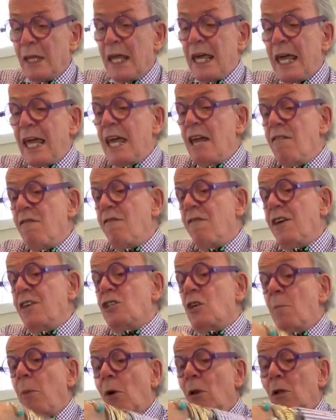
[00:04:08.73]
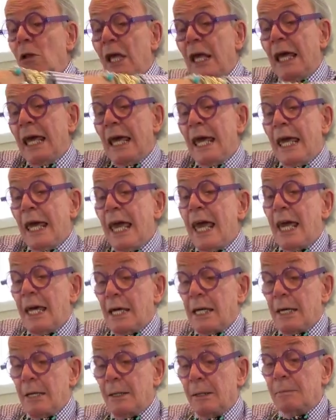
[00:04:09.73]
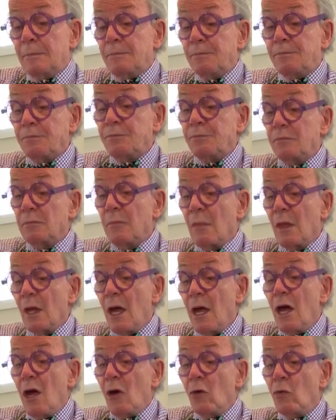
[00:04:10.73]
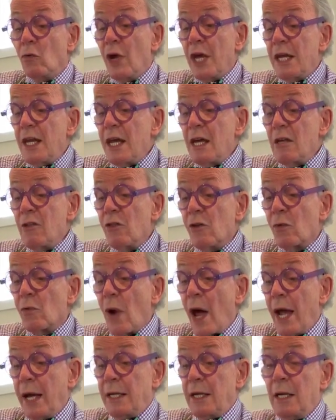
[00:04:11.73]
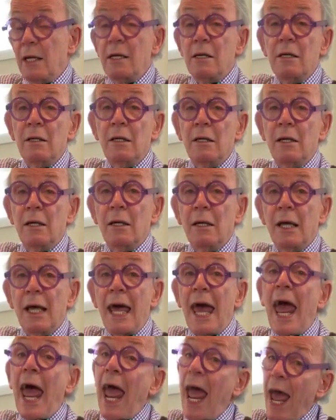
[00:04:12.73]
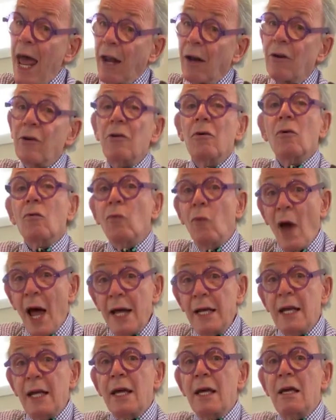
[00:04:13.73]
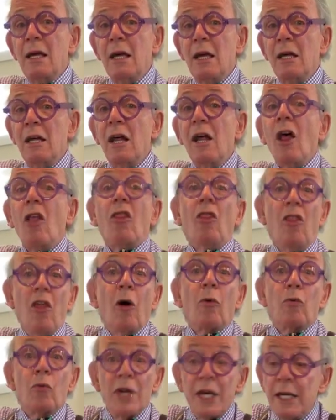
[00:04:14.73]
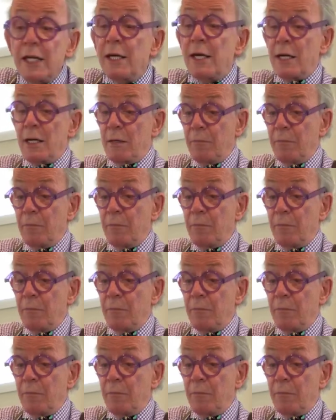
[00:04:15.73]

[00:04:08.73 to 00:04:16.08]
Invisible ink, reading the writing and writing the reading.